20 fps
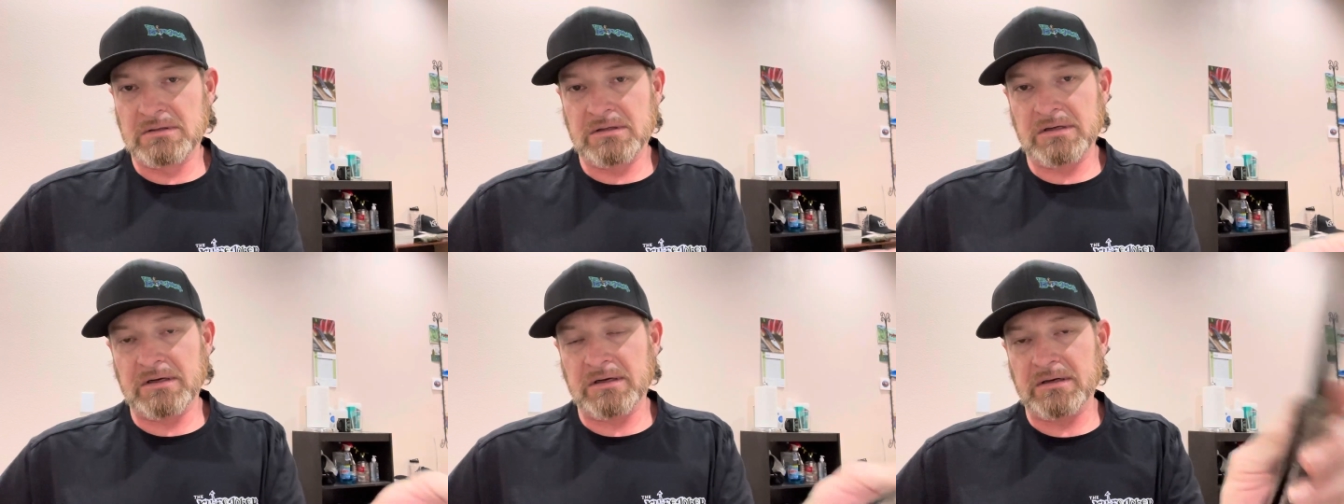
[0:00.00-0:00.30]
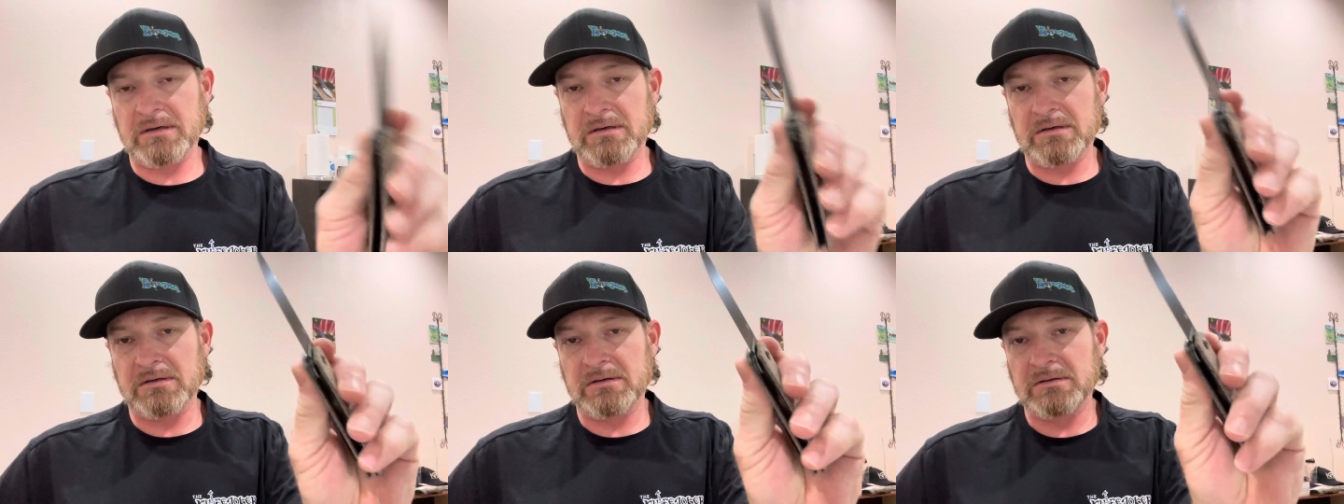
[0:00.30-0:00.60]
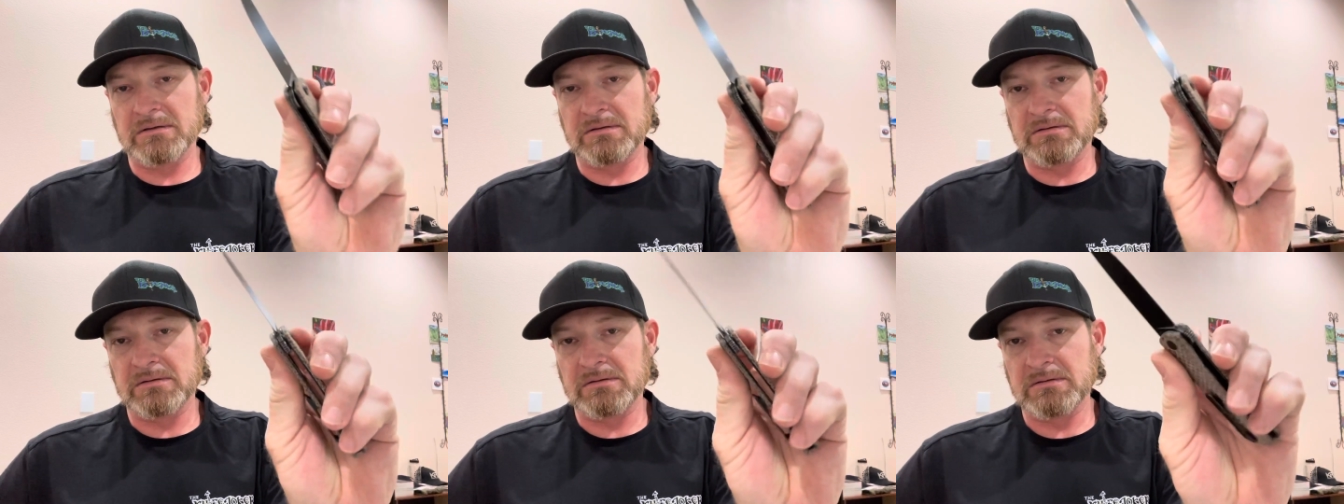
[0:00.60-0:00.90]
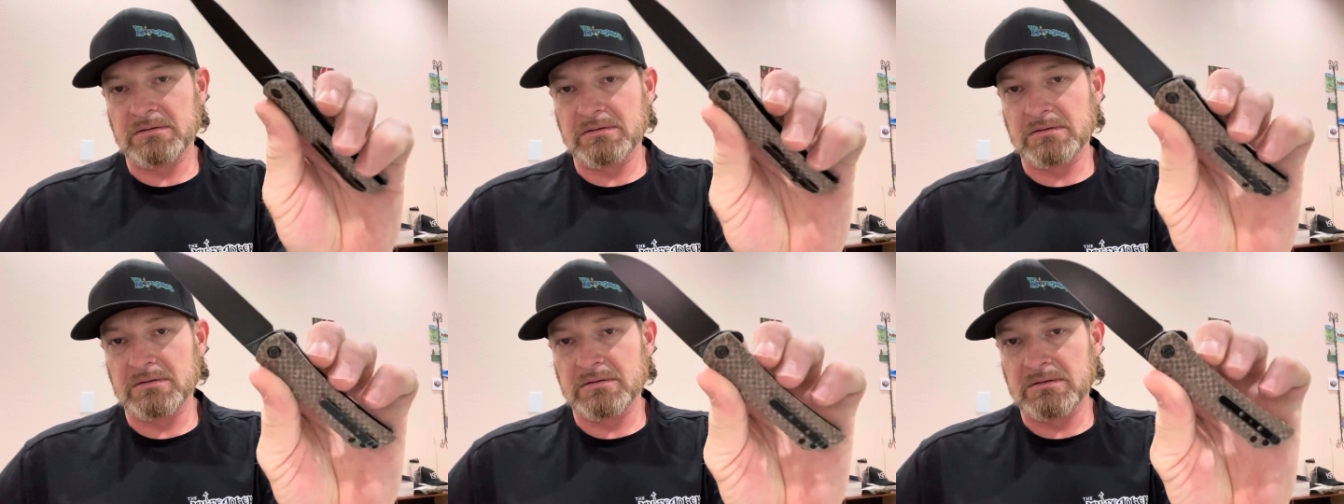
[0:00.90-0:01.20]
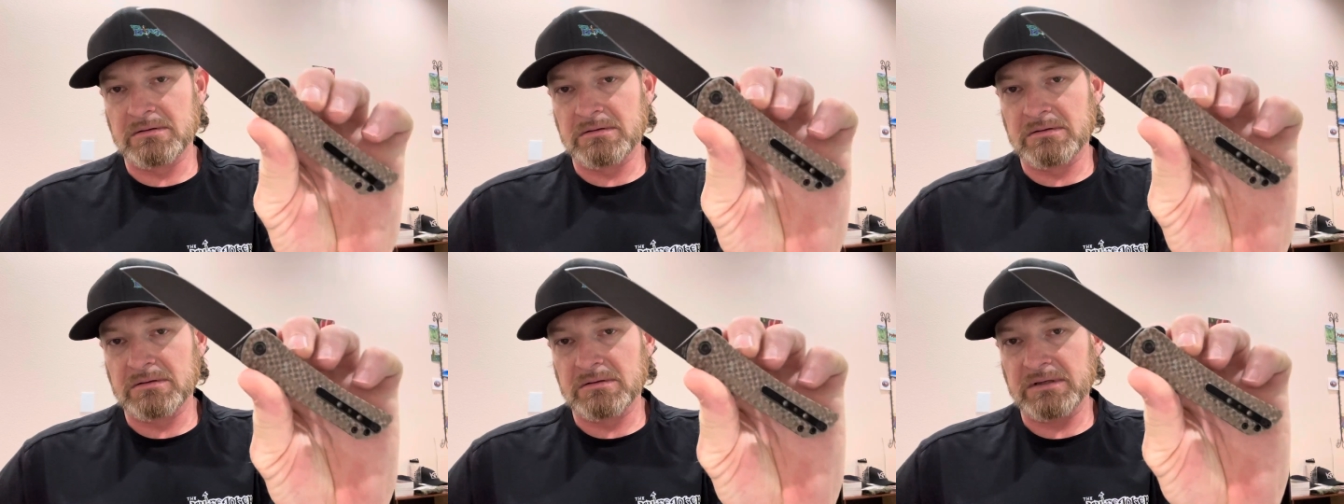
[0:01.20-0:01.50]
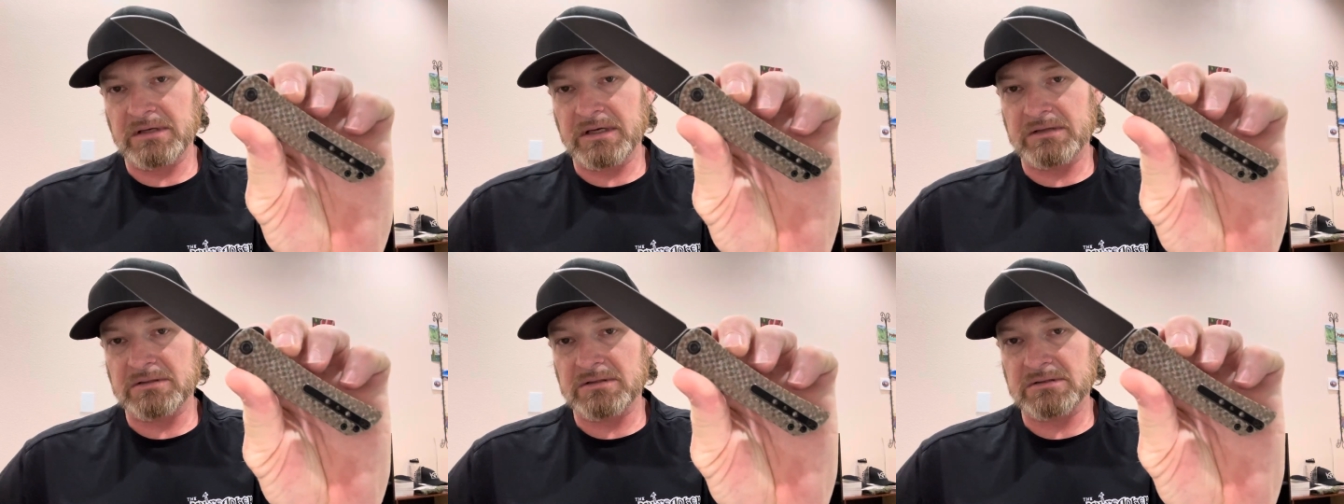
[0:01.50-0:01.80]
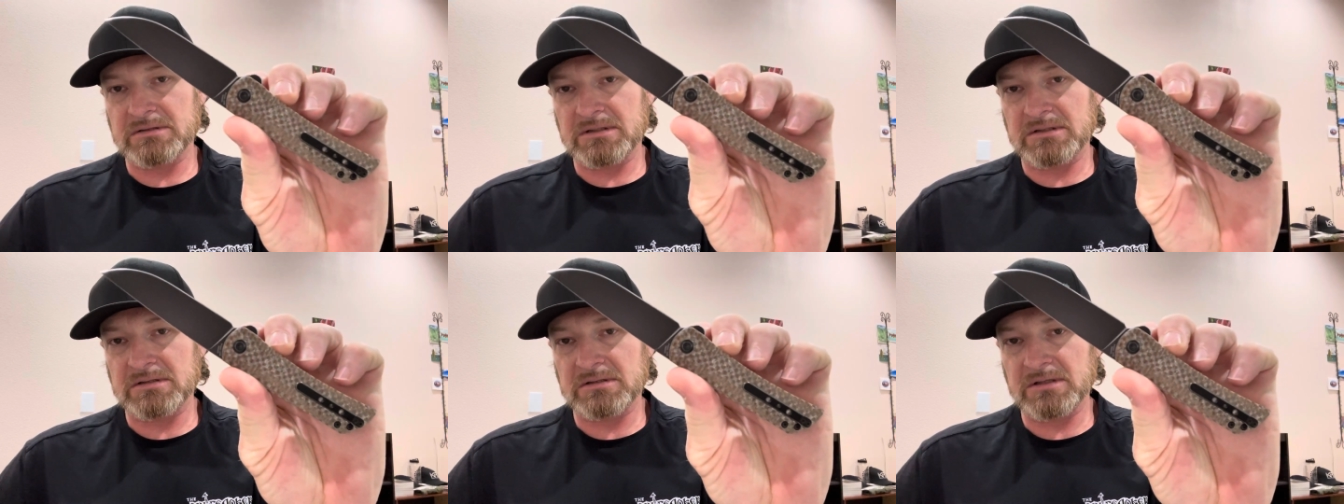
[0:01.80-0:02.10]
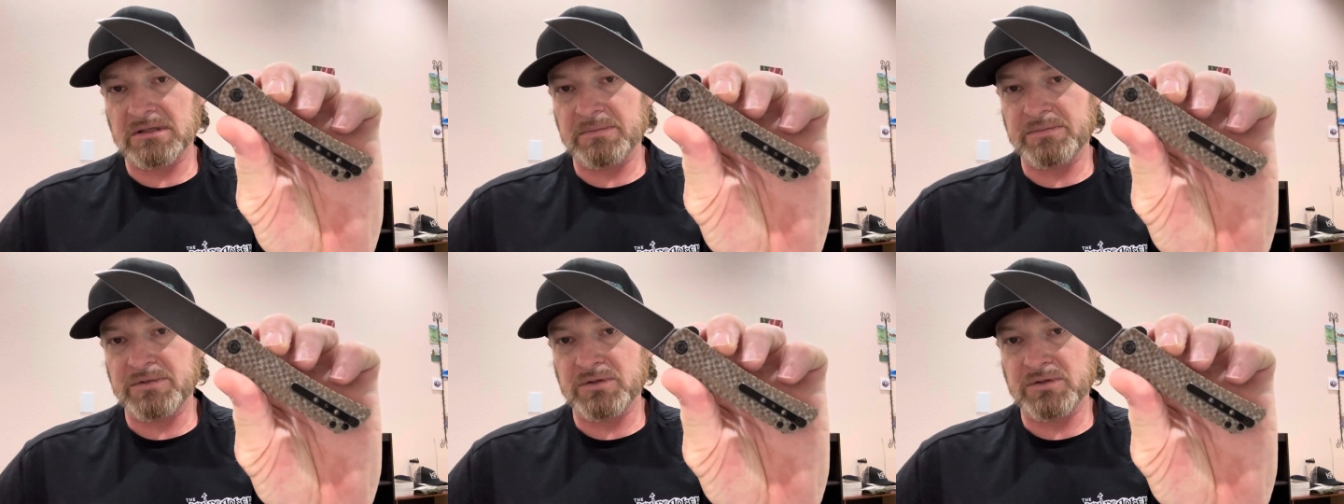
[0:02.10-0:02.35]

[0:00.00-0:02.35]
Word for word: Uh, yeah, just a slip